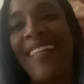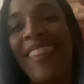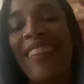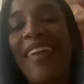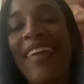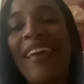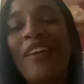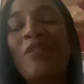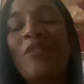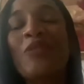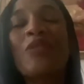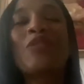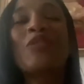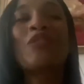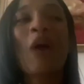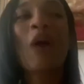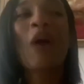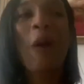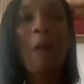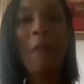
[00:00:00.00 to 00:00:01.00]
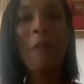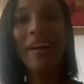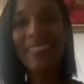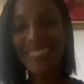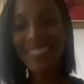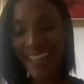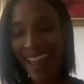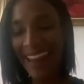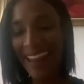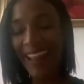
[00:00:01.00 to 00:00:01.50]
Thank you so
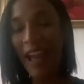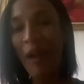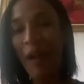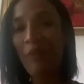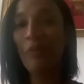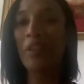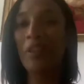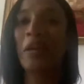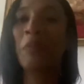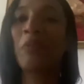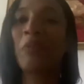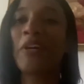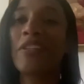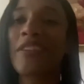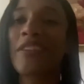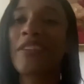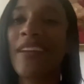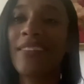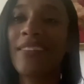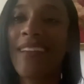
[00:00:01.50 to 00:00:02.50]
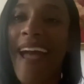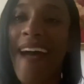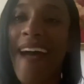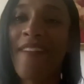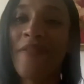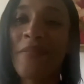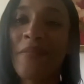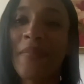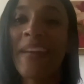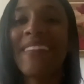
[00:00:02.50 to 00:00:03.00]
much, Katie. I really appreciate you
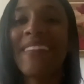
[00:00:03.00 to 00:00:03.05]
having me.